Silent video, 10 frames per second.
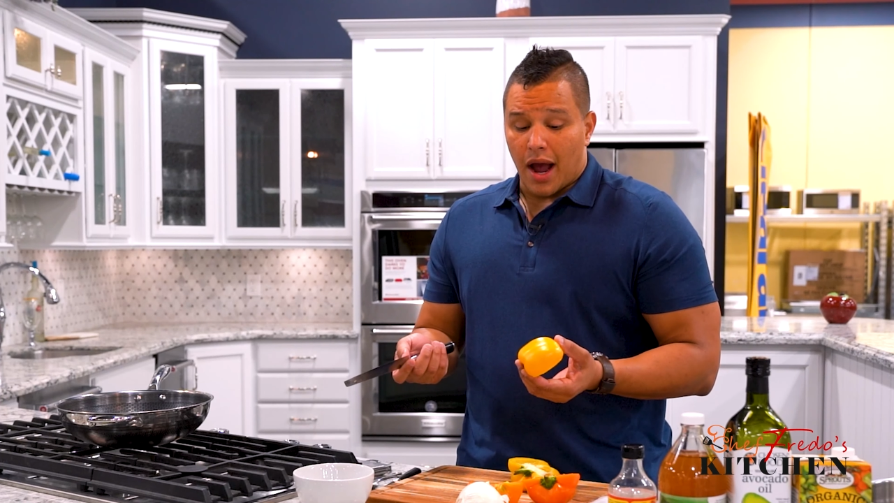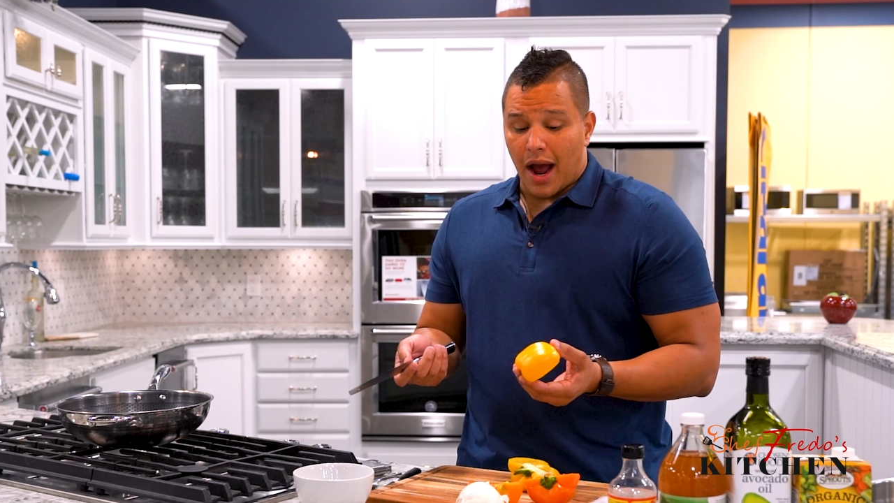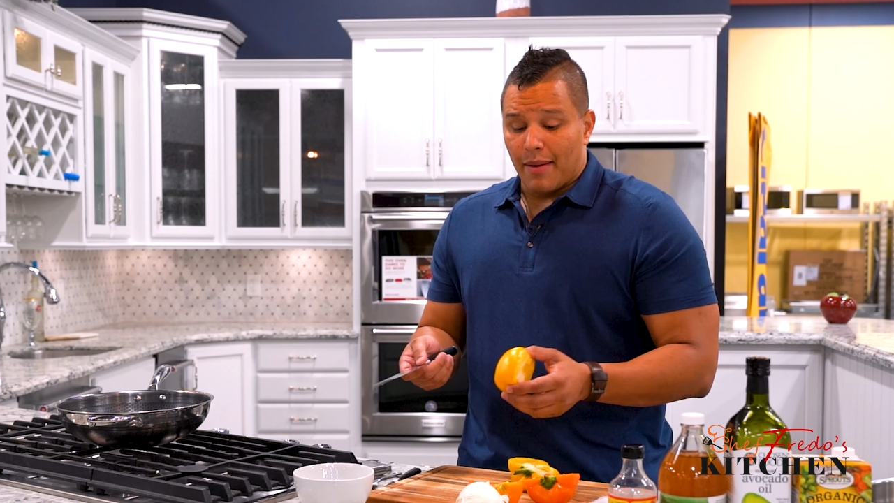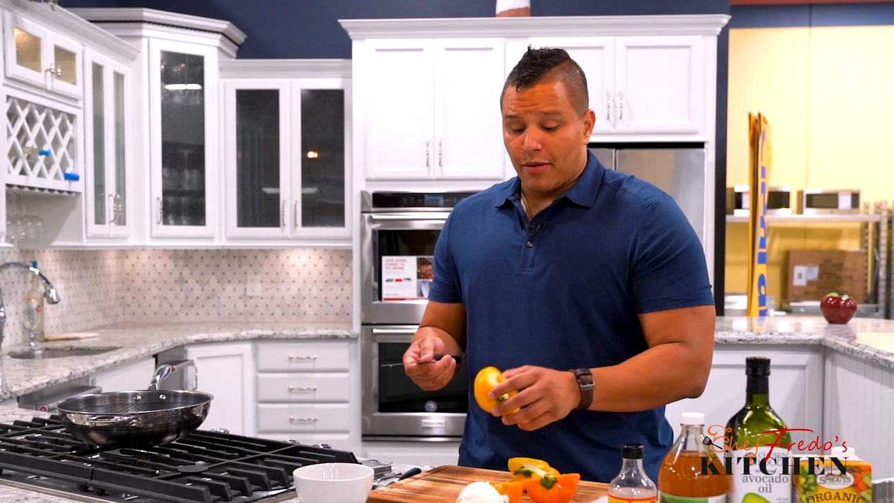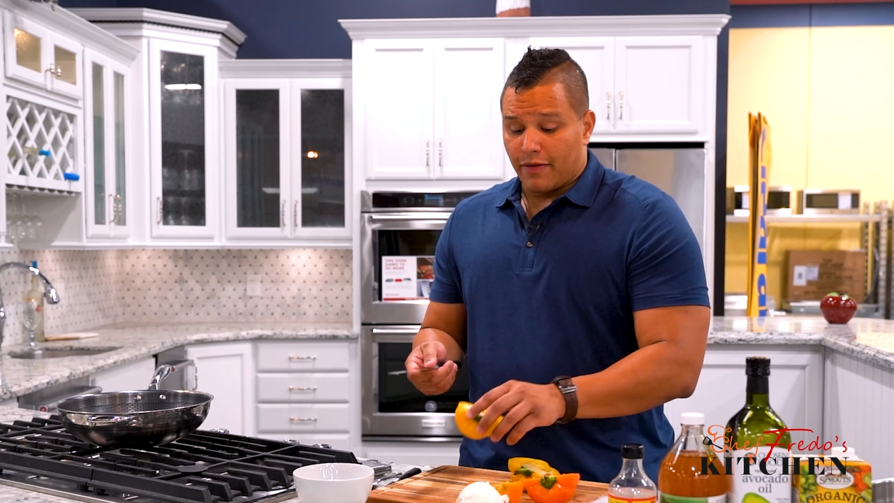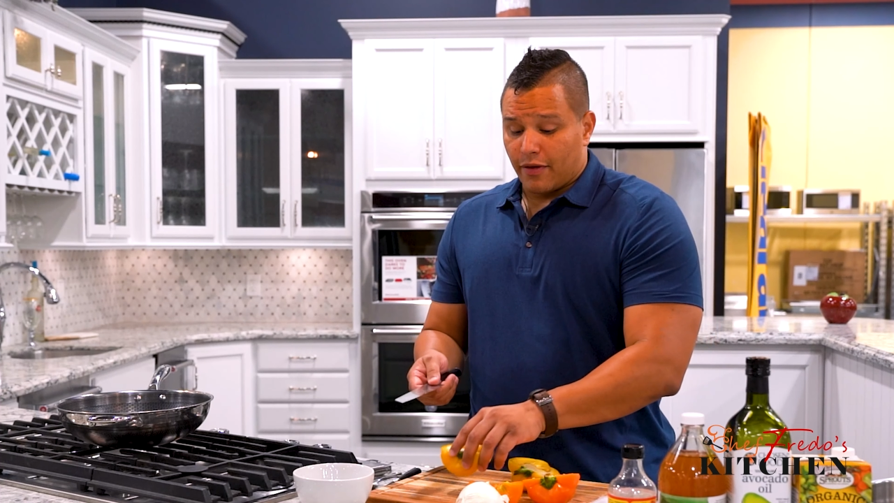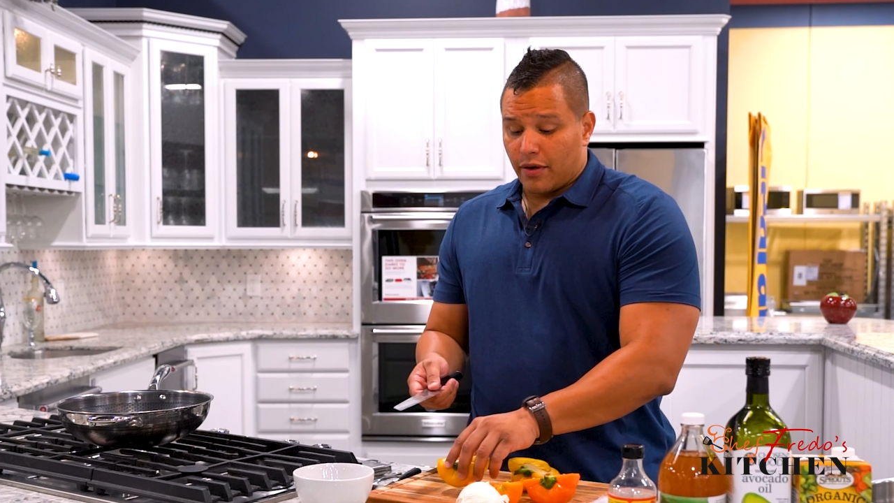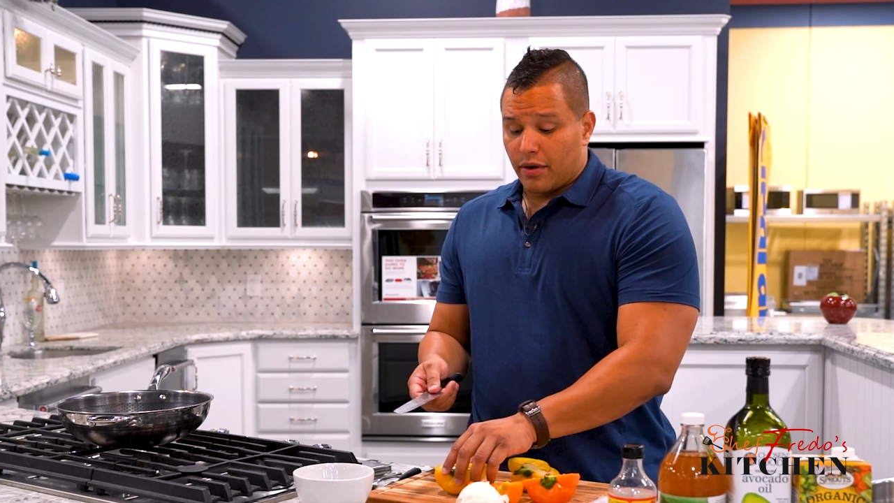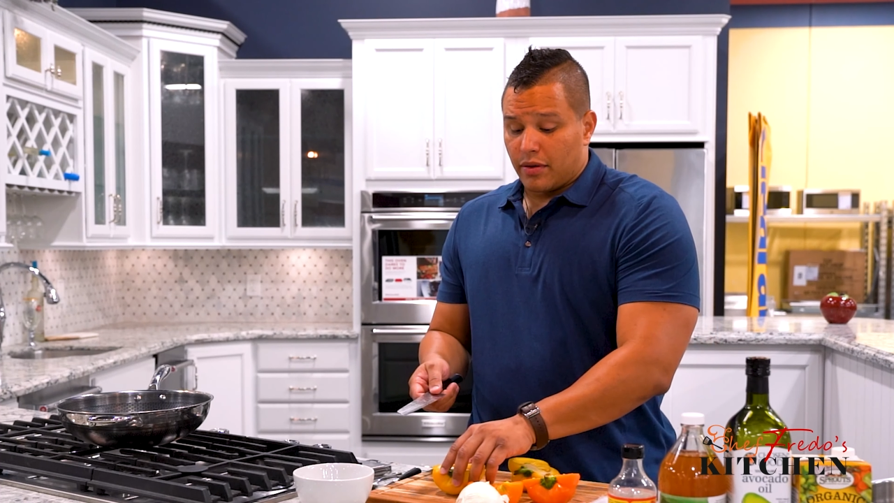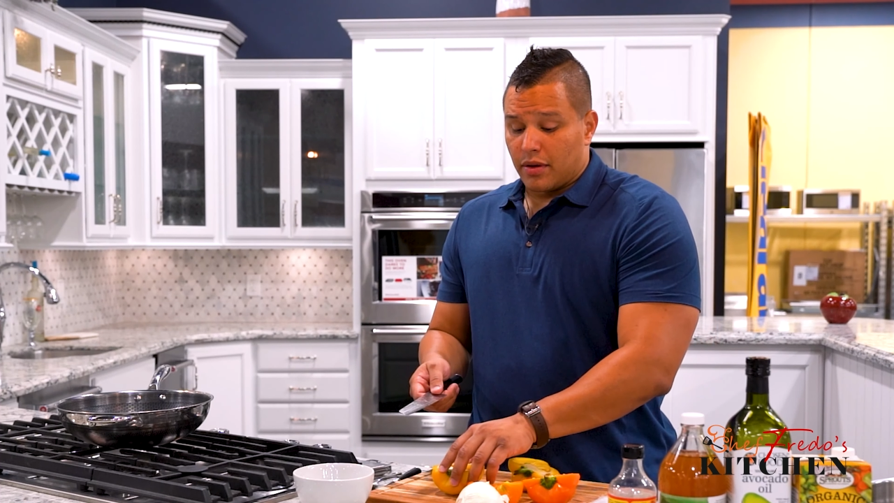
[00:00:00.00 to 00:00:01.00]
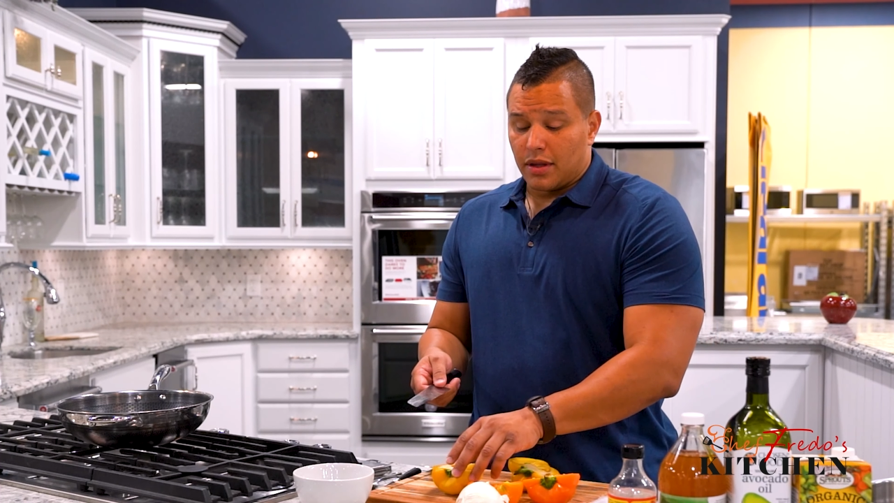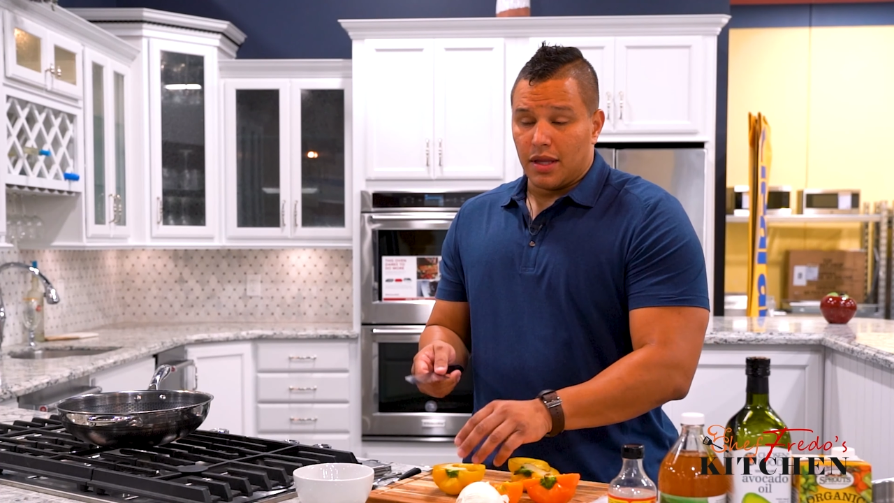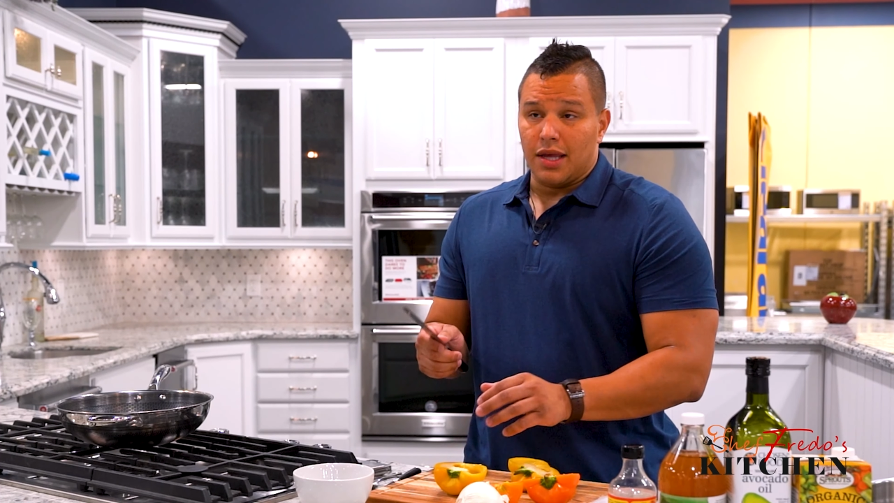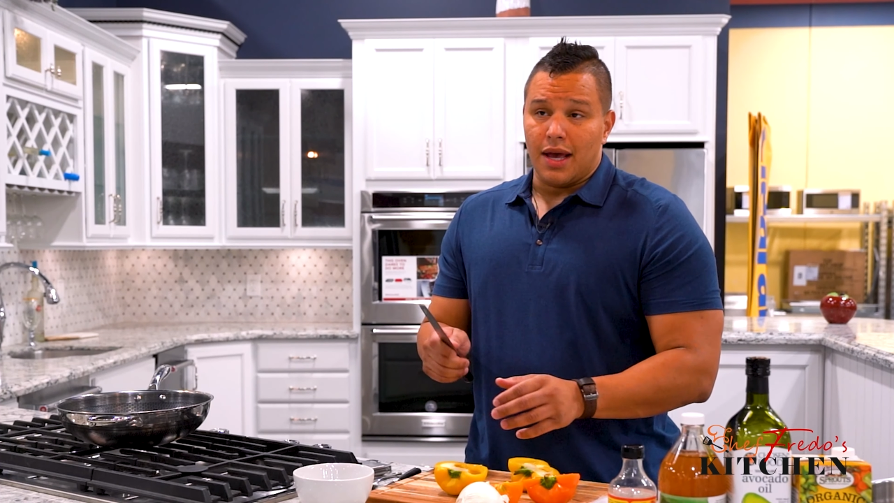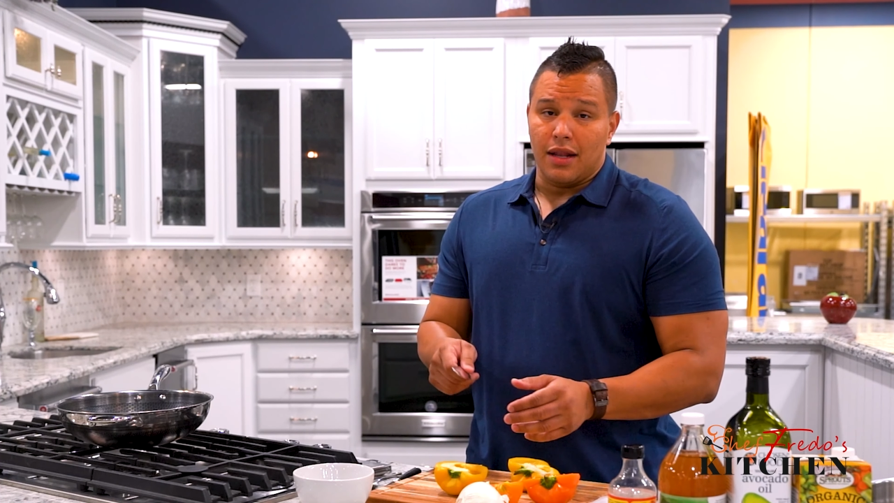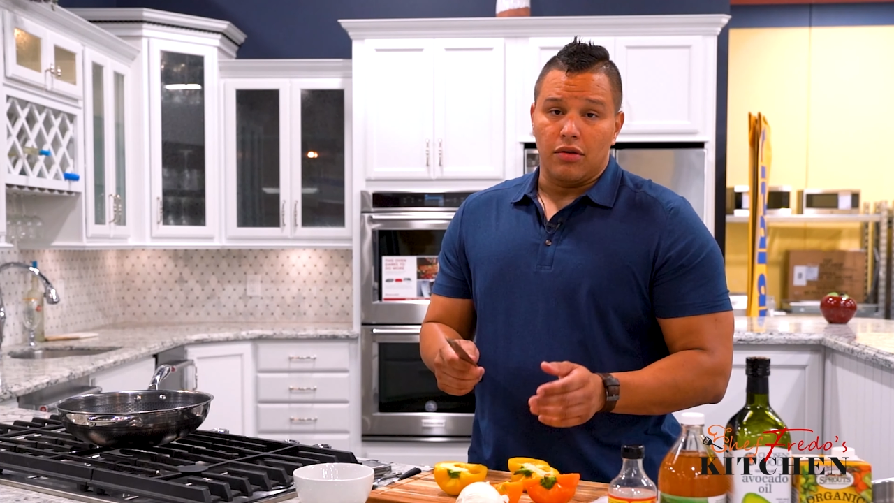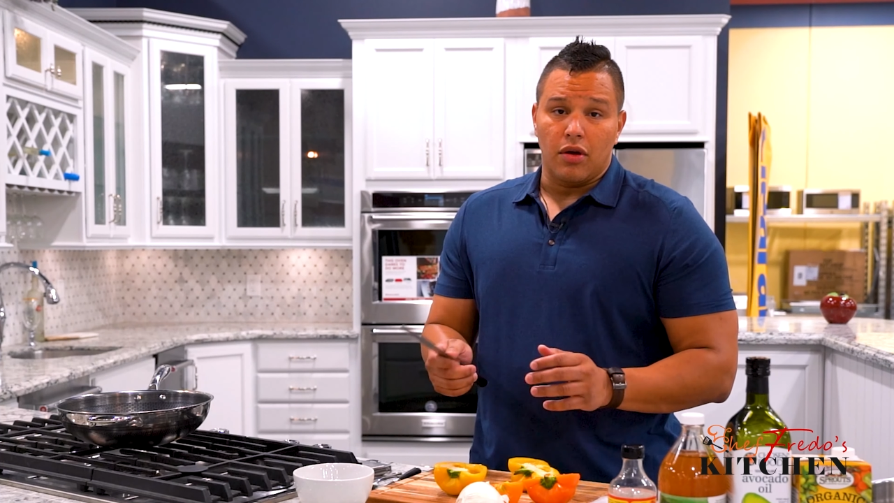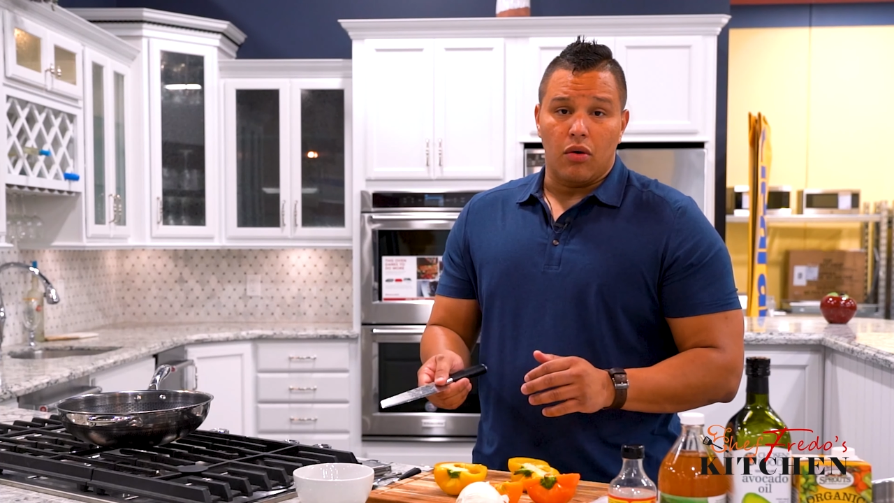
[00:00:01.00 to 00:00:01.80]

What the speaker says: I prefer the yellow and the